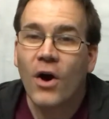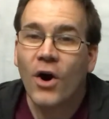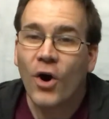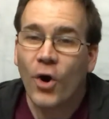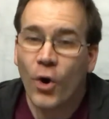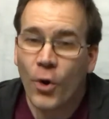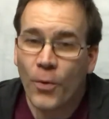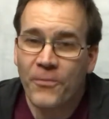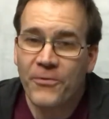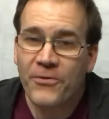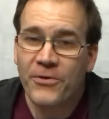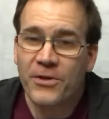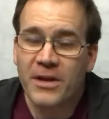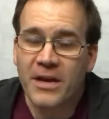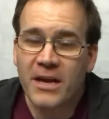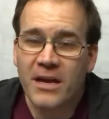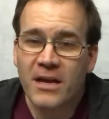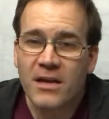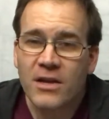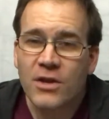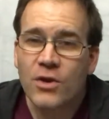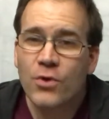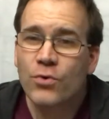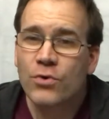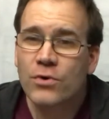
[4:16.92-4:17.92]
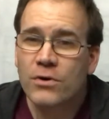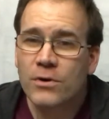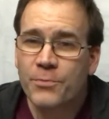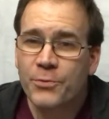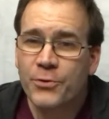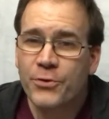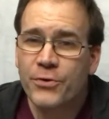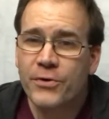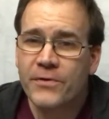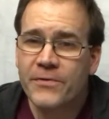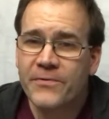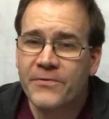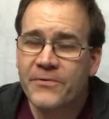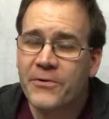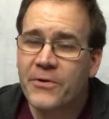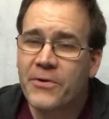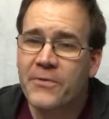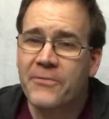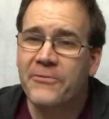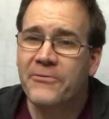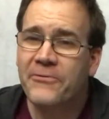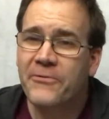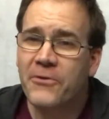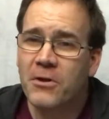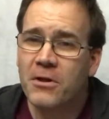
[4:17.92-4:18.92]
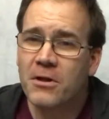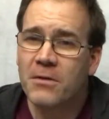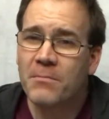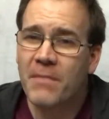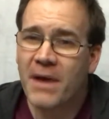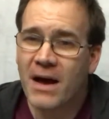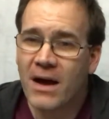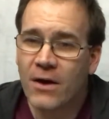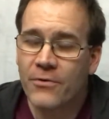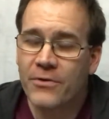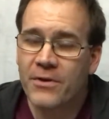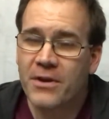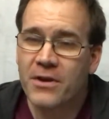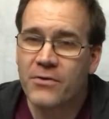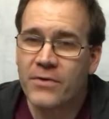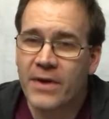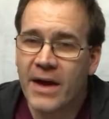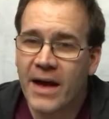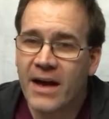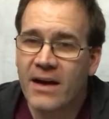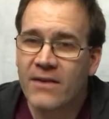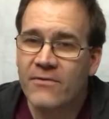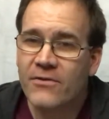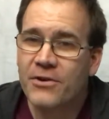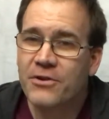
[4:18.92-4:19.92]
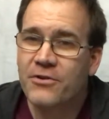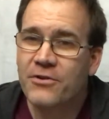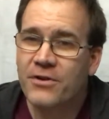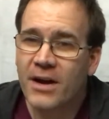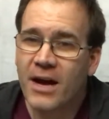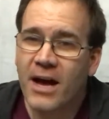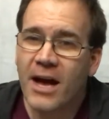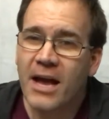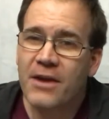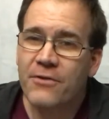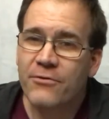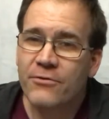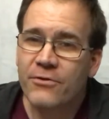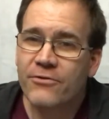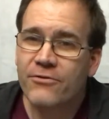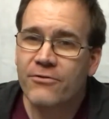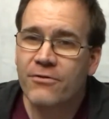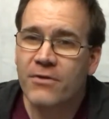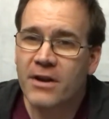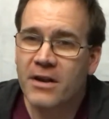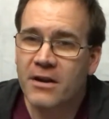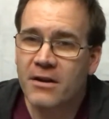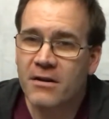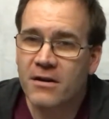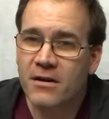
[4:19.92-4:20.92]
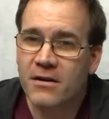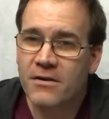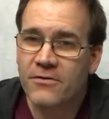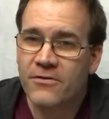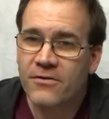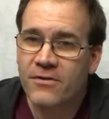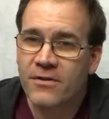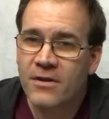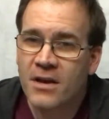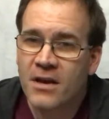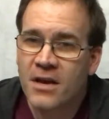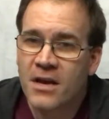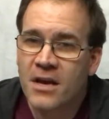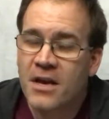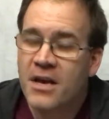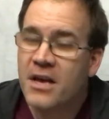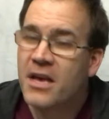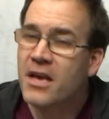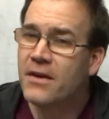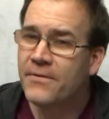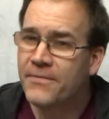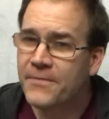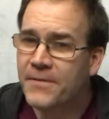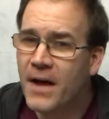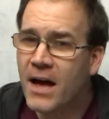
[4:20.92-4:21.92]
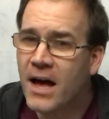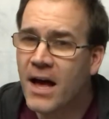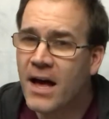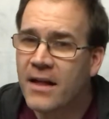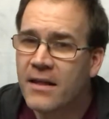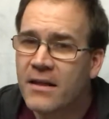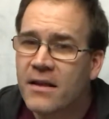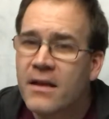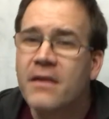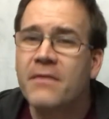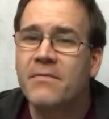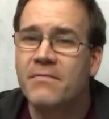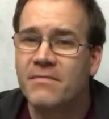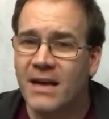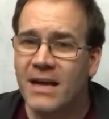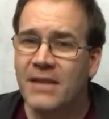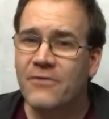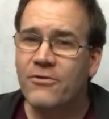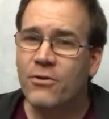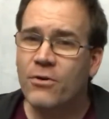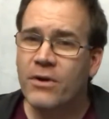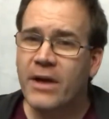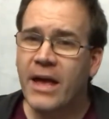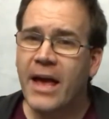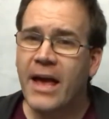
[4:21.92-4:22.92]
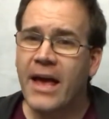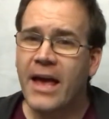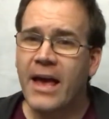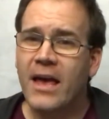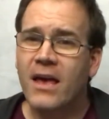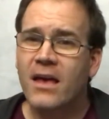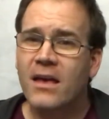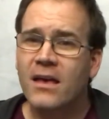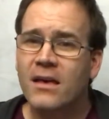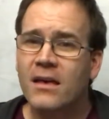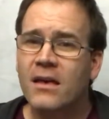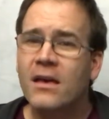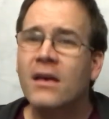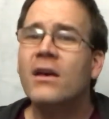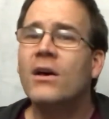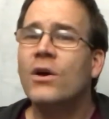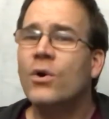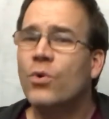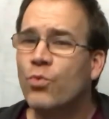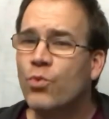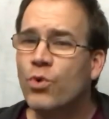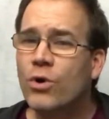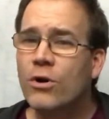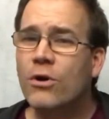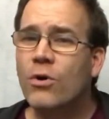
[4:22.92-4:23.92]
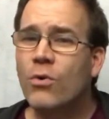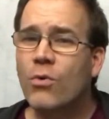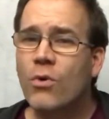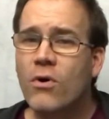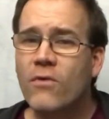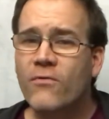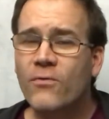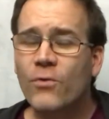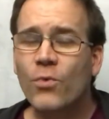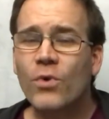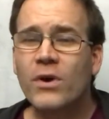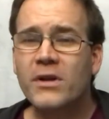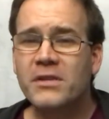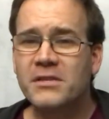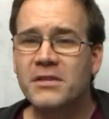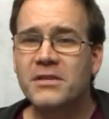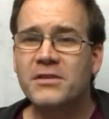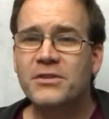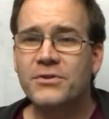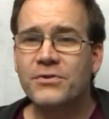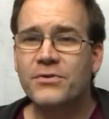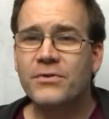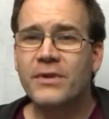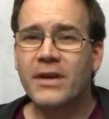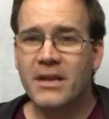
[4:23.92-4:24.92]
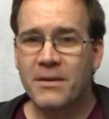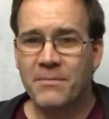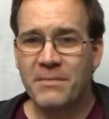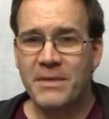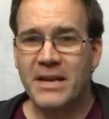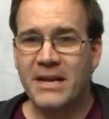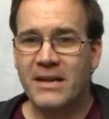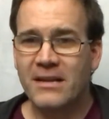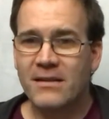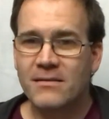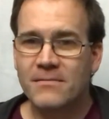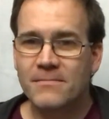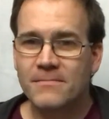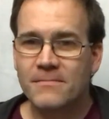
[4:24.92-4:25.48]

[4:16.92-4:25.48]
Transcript: Hopefully, you were approved for the full amount that you have on your high interest credit cards. If not, that's okay. We'll go over what to do in a minute.